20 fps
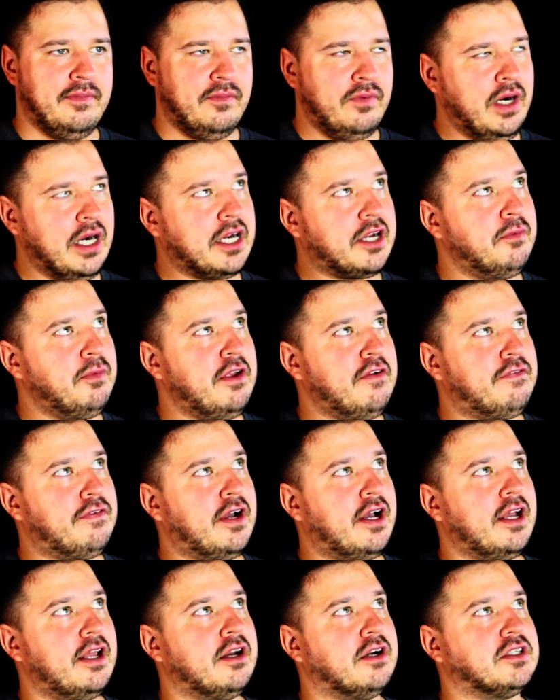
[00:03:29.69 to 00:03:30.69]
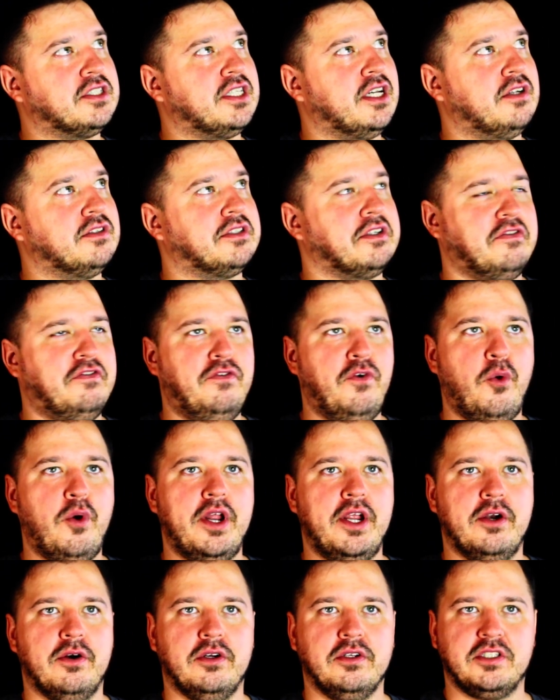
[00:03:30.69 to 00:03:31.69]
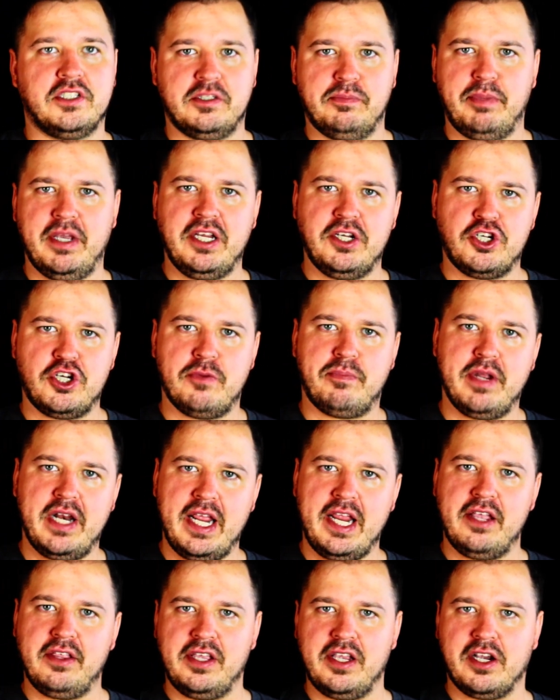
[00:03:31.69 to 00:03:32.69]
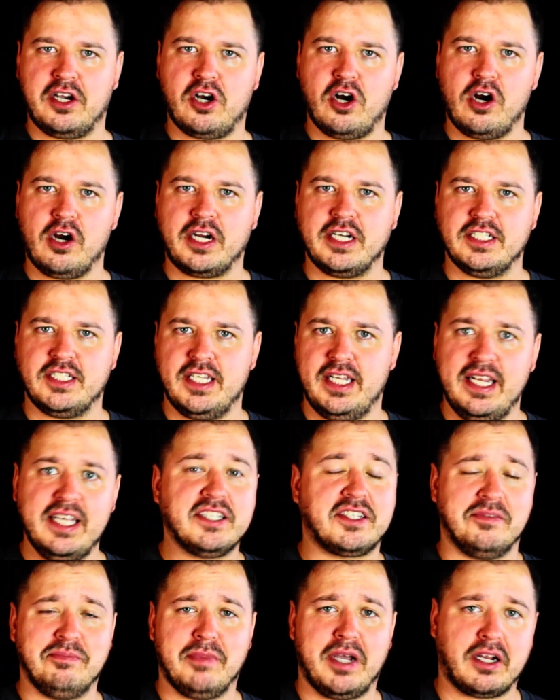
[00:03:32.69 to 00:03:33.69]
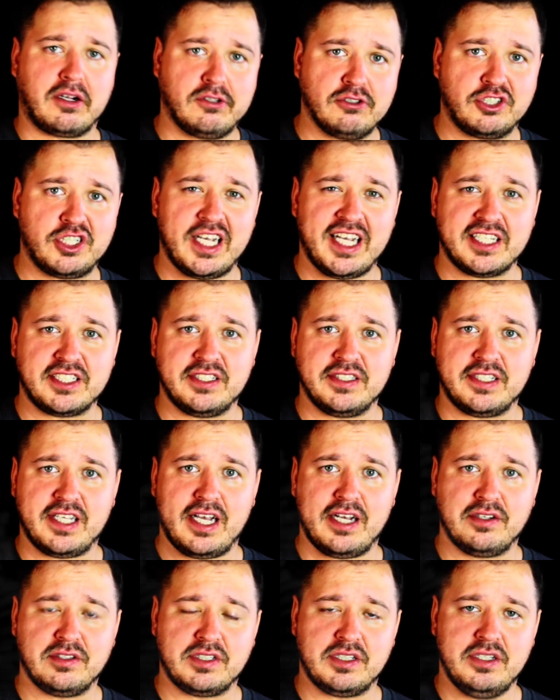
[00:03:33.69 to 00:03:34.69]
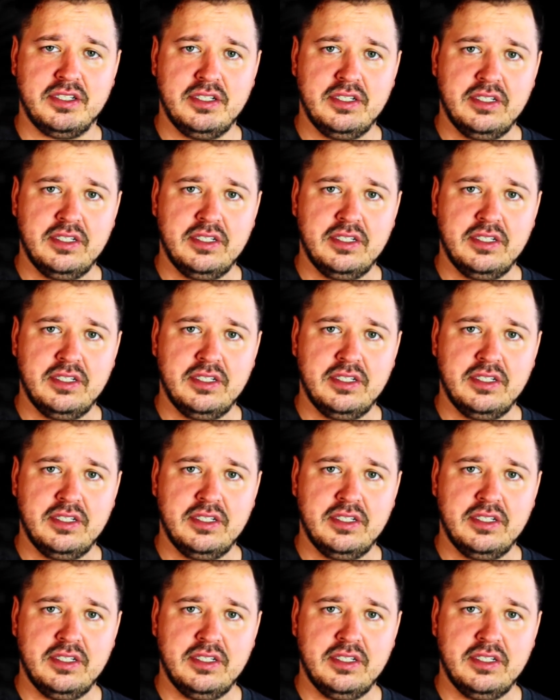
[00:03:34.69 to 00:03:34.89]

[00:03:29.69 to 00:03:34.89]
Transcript: where can we find ourselves a 40-year-old spaceship and alien carcass that isn't Michael Jackson's house?